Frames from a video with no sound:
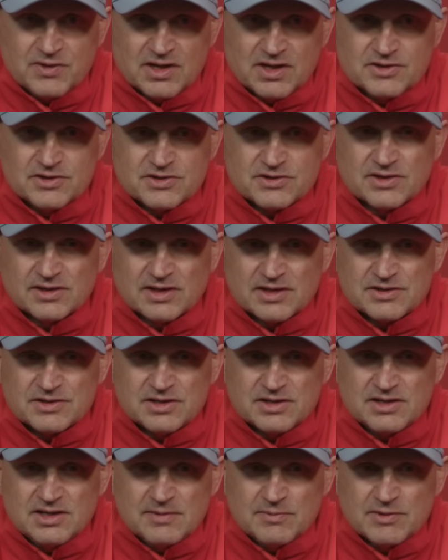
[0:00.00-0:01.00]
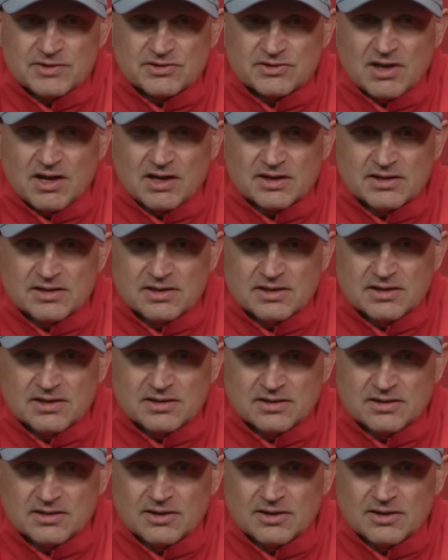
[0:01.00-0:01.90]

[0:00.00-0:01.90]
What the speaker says: I just think that's a team that's locked in.